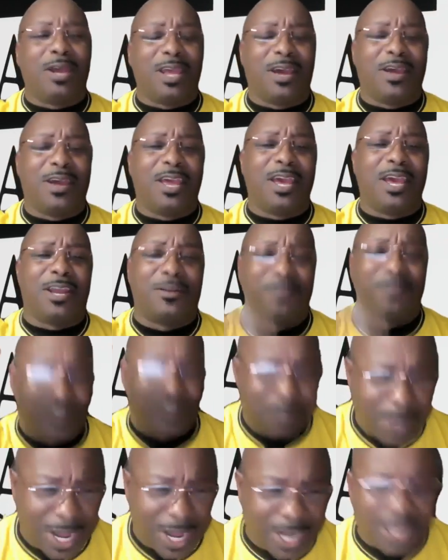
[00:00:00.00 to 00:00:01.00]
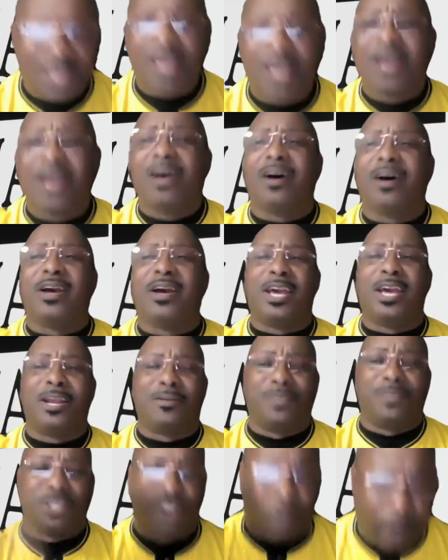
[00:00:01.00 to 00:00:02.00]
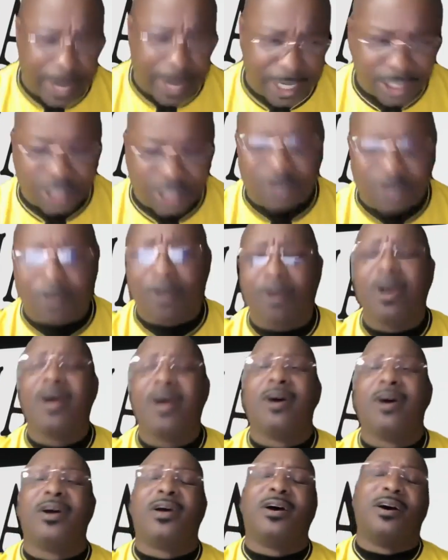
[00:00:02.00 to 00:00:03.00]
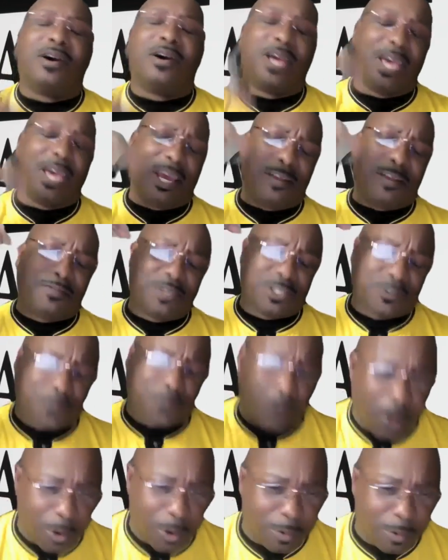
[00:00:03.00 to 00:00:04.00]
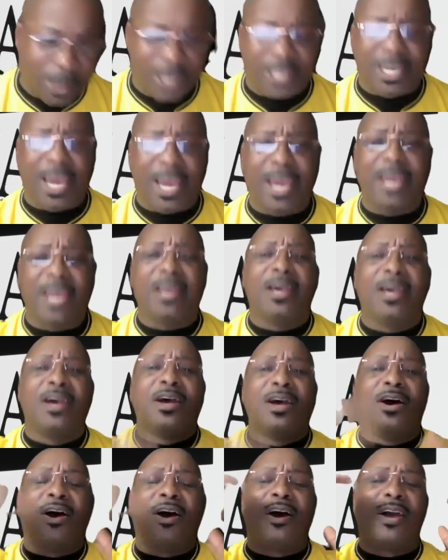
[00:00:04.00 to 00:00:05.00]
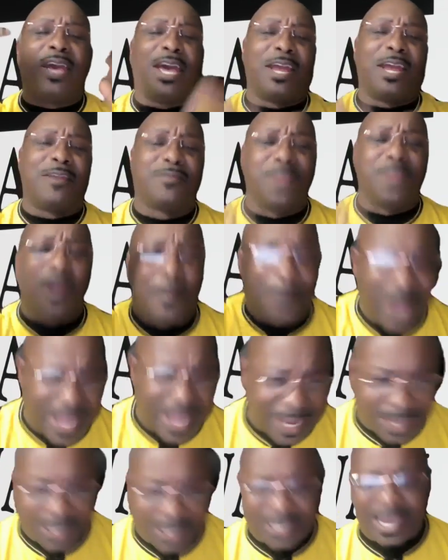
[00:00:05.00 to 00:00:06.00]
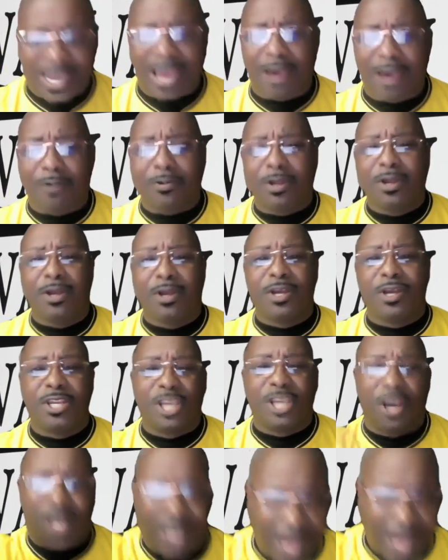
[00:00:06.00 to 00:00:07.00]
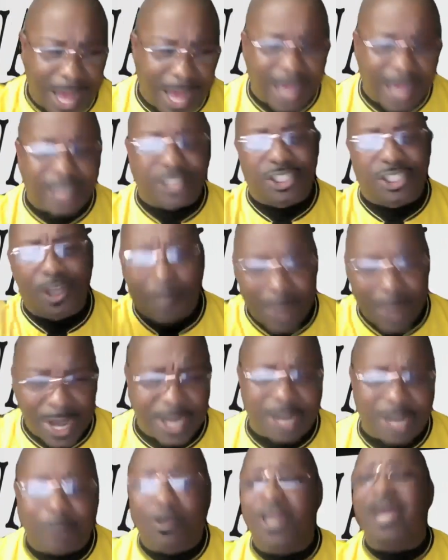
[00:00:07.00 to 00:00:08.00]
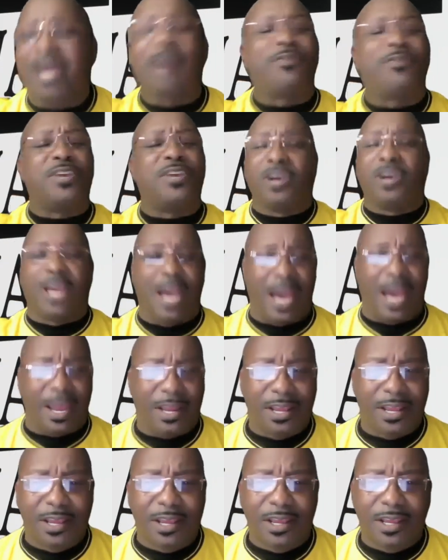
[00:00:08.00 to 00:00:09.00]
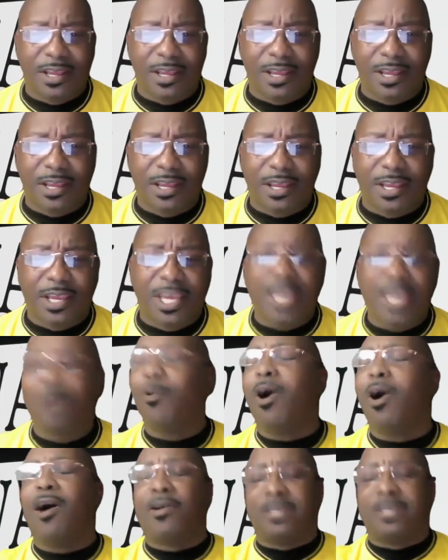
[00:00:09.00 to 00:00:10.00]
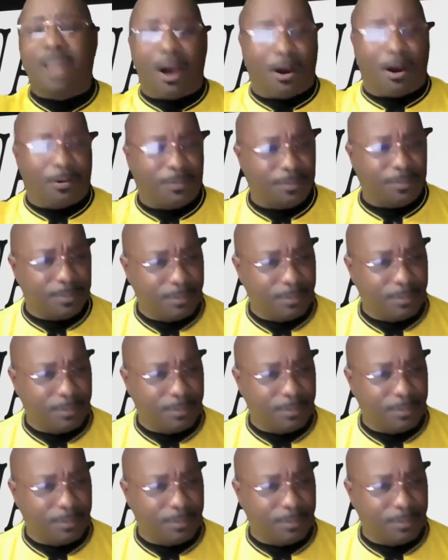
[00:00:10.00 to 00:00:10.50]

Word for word: ahead of his money, ahead of his credit score, ahead of his four oh one K, ahead of their bank account, your cars, your money, whatever you got, he walked off.